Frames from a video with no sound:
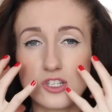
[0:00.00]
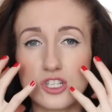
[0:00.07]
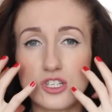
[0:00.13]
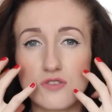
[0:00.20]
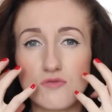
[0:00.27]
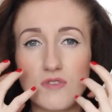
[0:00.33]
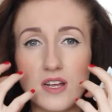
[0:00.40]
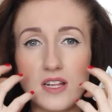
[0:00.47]
just
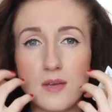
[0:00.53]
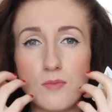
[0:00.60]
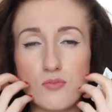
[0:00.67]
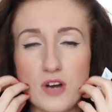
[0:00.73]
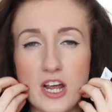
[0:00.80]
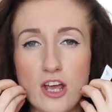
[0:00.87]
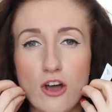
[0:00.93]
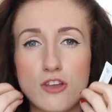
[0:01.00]
to really
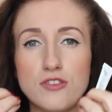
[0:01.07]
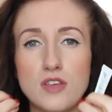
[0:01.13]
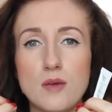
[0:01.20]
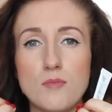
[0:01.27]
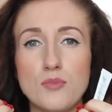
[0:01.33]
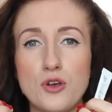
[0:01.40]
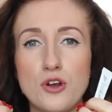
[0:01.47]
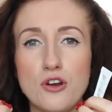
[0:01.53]
bring out the
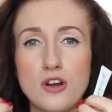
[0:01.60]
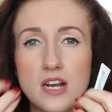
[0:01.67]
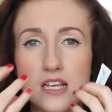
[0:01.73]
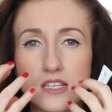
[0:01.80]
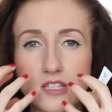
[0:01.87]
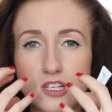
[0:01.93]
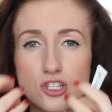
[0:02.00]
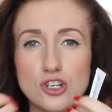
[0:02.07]

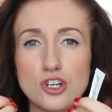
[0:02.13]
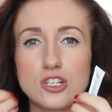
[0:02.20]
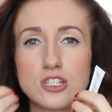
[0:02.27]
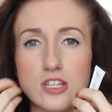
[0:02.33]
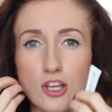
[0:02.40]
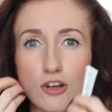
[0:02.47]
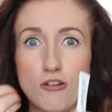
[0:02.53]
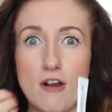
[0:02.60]
impurities, the dirt
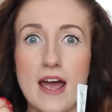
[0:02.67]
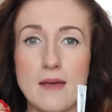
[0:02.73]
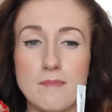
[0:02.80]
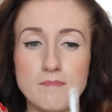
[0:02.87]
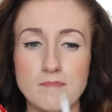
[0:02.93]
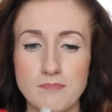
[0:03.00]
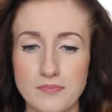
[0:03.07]
and the grime.